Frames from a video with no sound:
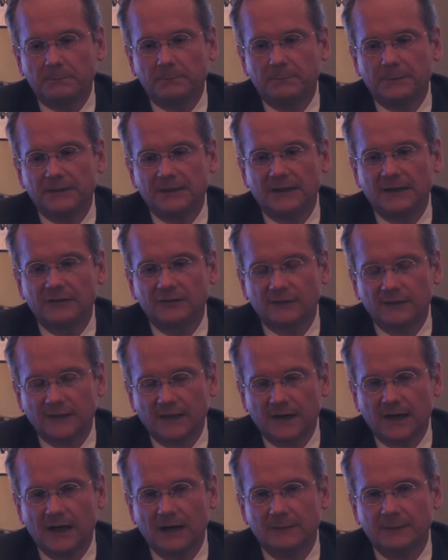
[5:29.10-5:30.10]
potentially
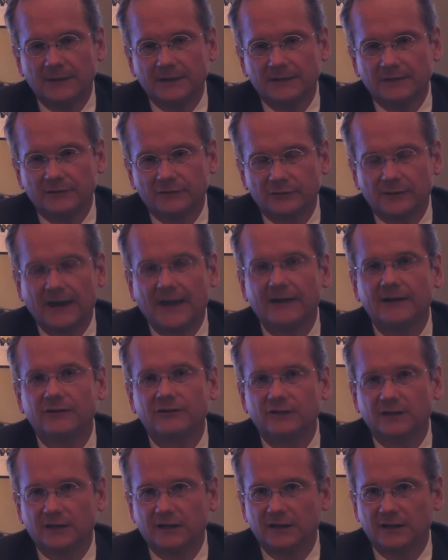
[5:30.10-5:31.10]
common
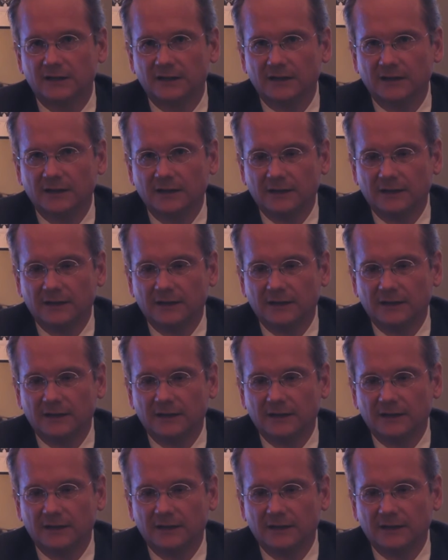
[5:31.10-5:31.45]
strategy here